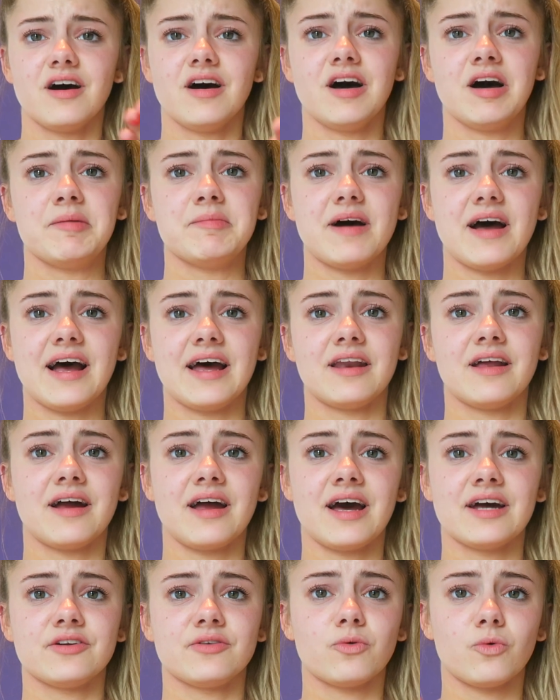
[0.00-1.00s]
and I
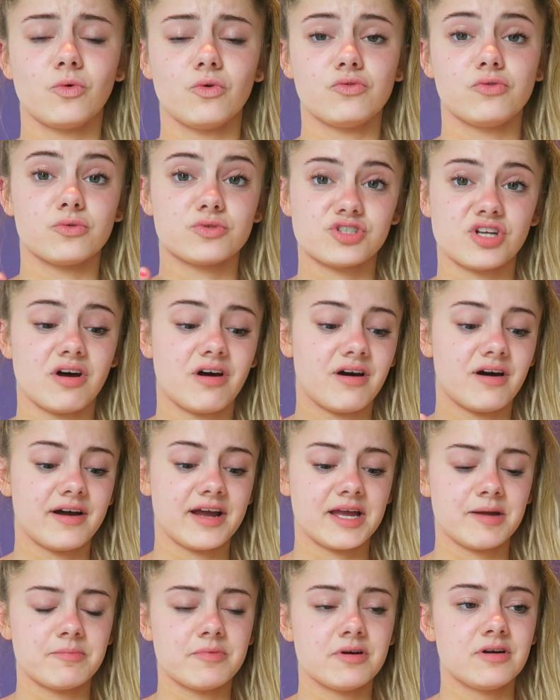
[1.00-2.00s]
had an awful
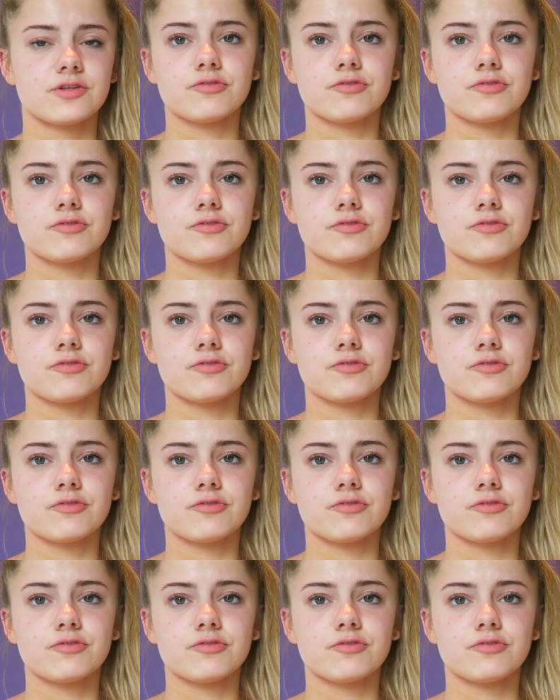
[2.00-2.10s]
time.